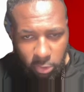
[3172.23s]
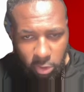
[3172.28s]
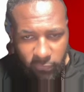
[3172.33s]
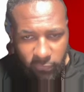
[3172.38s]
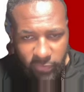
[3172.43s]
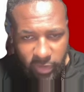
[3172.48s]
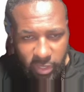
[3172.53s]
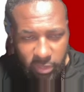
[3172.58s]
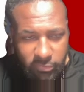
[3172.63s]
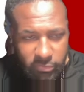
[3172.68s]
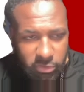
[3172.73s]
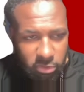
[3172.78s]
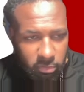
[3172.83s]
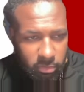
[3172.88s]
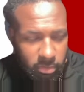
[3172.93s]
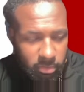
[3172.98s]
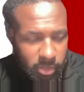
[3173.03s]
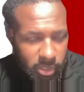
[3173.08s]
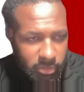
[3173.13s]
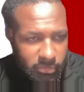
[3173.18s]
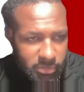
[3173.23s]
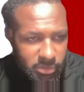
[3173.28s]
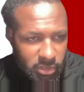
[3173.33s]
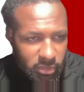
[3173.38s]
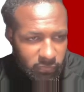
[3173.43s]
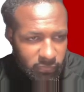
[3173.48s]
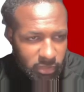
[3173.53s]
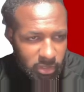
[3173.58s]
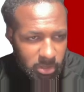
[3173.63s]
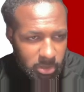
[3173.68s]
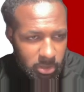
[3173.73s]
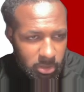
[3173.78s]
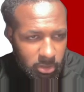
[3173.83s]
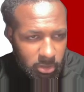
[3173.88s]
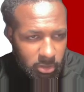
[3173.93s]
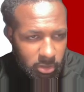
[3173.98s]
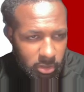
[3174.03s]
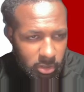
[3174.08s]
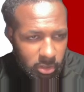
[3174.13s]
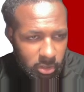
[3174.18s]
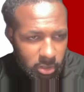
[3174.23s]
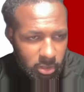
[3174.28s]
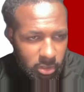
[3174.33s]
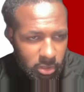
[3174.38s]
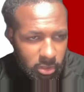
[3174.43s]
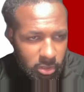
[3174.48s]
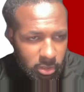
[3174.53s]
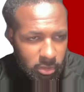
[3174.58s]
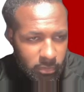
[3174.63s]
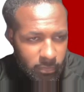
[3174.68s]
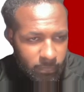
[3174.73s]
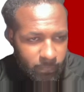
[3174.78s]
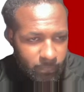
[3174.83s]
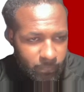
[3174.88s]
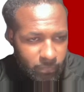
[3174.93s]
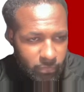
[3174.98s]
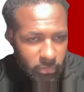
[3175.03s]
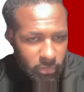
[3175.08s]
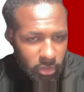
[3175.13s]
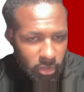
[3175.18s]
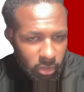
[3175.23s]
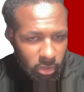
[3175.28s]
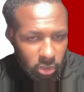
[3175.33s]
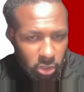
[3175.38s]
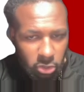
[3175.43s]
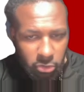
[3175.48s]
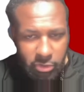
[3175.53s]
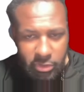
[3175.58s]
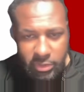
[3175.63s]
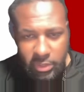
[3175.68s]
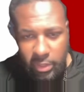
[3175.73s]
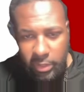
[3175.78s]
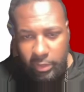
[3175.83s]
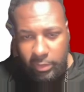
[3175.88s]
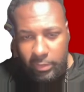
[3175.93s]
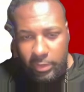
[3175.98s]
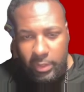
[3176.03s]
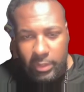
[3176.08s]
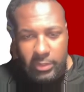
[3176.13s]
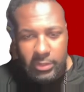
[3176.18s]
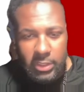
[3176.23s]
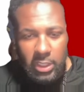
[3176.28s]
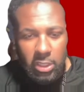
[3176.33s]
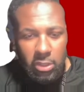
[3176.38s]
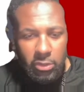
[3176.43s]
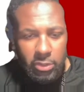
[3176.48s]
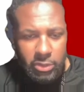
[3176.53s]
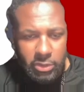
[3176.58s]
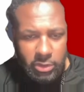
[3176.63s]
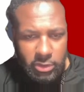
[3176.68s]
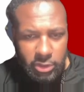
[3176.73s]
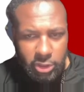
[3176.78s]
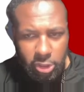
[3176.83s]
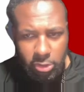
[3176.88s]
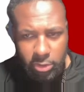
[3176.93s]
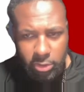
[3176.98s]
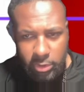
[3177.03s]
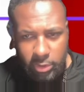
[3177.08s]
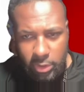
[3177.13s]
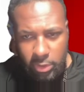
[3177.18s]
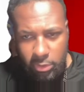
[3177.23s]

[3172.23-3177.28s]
Adam's gonna be by himself down there. No, he's not, because Garrett is joining him.